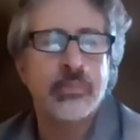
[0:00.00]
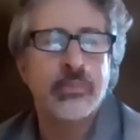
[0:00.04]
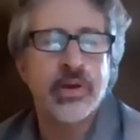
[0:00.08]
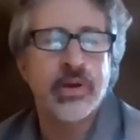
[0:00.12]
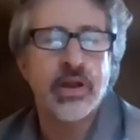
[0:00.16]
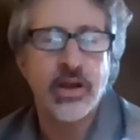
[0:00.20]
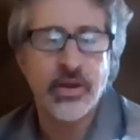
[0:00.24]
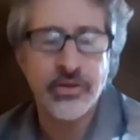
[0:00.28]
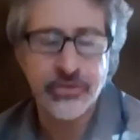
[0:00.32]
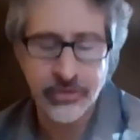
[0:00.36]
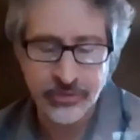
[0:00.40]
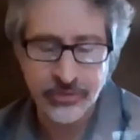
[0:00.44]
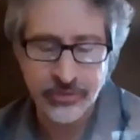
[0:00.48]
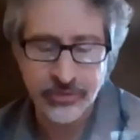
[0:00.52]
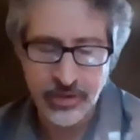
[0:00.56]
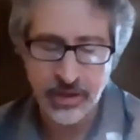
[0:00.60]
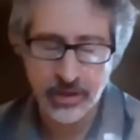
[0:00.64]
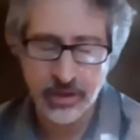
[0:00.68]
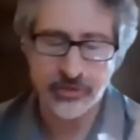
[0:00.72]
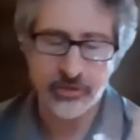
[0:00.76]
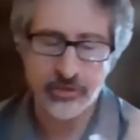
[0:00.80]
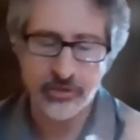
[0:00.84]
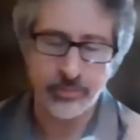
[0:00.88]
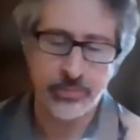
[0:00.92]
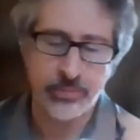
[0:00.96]
But I also
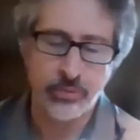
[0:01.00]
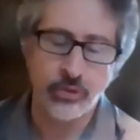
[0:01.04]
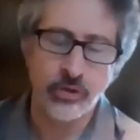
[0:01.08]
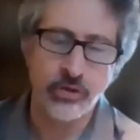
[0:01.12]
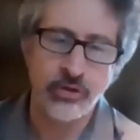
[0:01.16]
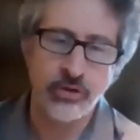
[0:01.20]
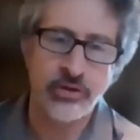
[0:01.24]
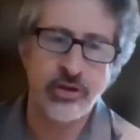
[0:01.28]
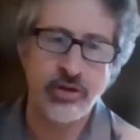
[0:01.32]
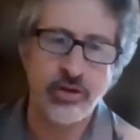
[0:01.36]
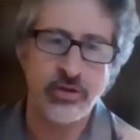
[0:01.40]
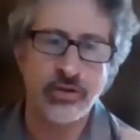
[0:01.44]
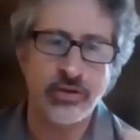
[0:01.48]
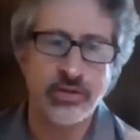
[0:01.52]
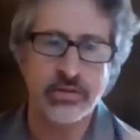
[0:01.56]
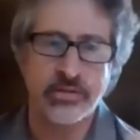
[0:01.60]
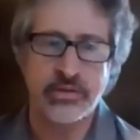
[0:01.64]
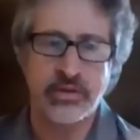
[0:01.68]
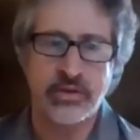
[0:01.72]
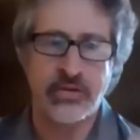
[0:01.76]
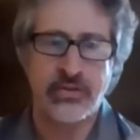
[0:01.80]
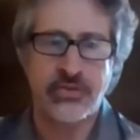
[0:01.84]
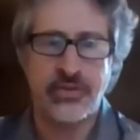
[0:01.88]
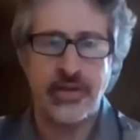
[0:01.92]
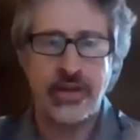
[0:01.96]
think it's important to
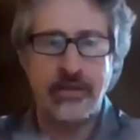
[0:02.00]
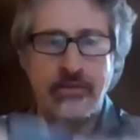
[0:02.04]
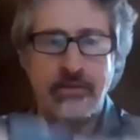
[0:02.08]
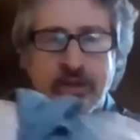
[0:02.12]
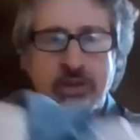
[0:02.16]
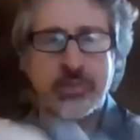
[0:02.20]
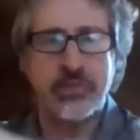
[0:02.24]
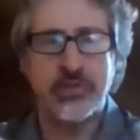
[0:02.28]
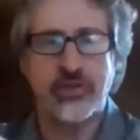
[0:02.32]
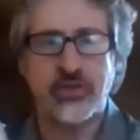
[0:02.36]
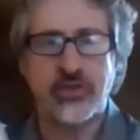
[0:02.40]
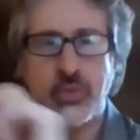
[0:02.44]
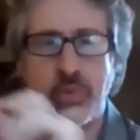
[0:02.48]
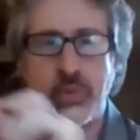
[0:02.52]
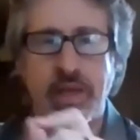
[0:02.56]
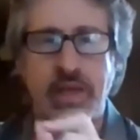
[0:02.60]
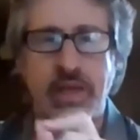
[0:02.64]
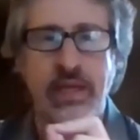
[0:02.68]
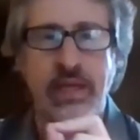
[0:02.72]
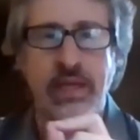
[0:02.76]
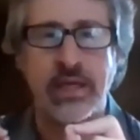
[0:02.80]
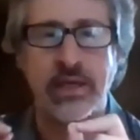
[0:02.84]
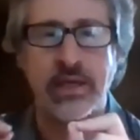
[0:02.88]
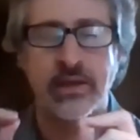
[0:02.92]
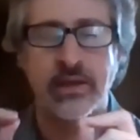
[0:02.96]
distinguish
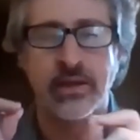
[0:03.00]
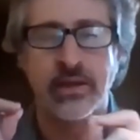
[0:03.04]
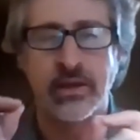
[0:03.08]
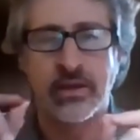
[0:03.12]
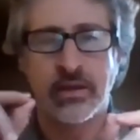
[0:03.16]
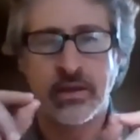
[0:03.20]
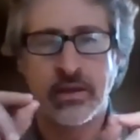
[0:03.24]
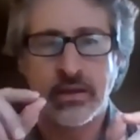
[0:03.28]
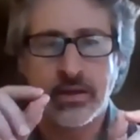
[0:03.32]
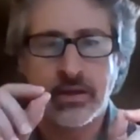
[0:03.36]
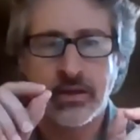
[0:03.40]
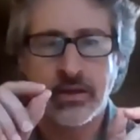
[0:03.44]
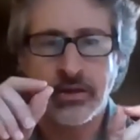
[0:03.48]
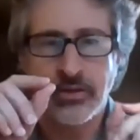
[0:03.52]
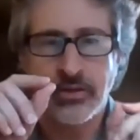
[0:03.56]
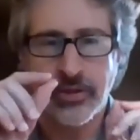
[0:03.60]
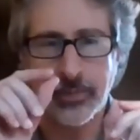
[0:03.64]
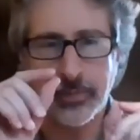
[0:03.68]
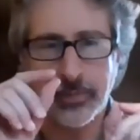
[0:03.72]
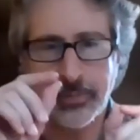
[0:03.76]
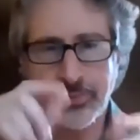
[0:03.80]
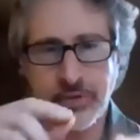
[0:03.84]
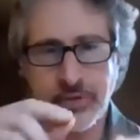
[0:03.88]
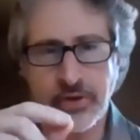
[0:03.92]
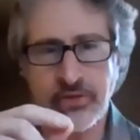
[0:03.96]
between the
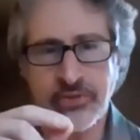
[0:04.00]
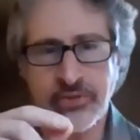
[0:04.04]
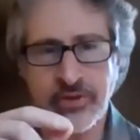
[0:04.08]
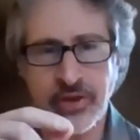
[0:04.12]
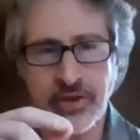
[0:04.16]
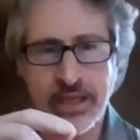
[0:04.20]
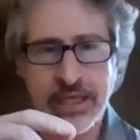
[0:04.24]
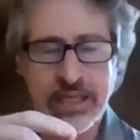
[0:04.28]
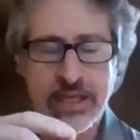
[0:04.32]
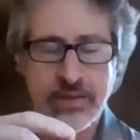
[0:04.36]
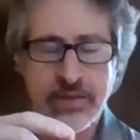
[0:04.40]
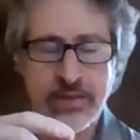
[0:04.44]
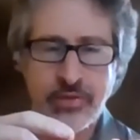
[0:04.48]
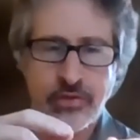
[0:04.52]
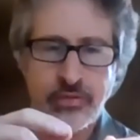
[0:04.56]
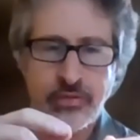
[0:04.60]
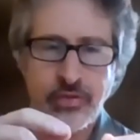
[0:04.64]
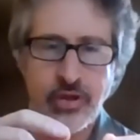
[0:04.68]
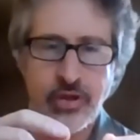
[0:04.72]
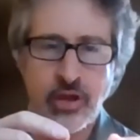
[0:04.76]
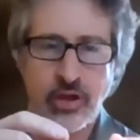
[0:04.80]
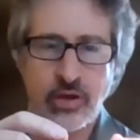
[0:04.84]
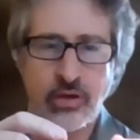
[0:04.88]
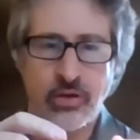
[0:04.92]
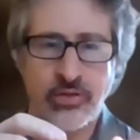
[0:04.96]
pre-scientific
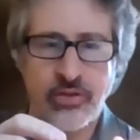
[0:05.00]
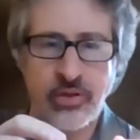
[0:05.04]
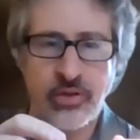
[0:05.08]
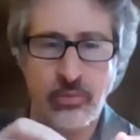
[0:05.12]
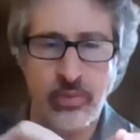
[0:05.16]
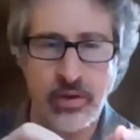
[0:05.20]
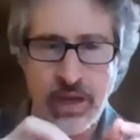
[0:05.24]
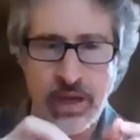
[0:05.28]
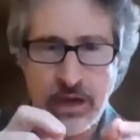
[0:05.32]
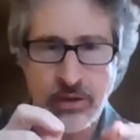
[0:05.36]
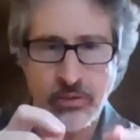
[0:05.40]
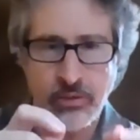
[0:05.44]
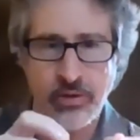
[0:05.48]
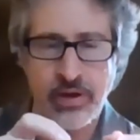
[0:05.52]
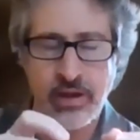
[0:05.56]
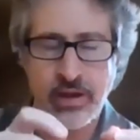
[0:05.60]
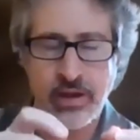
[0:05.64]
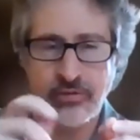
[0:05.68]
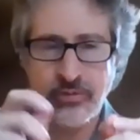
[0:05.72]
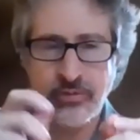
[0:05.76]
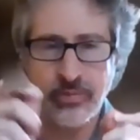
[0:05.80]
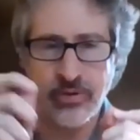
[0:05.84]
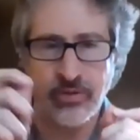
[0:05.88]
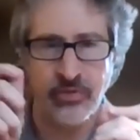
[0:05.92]
views that we're inheriting from